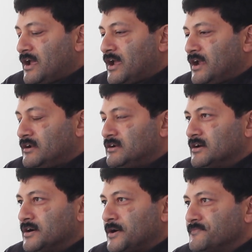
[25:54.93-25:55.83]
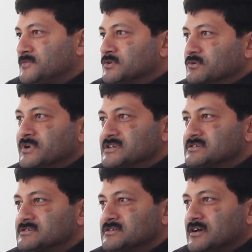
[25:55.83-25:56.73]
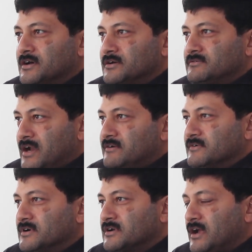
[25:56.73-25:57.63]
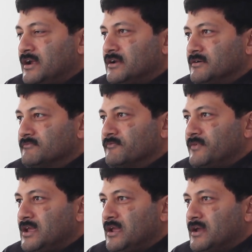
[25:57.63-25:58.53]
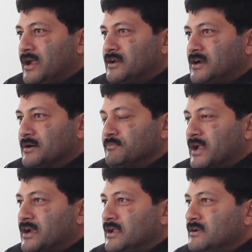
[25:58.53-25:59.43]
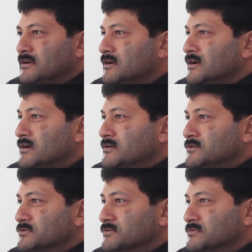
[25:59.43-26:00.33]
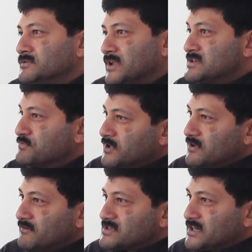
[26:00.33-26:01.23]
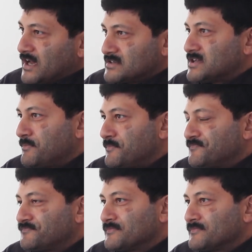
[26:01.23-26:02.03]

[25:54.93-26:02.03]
And through his network, we ended up getting to Tejpur University, Assam.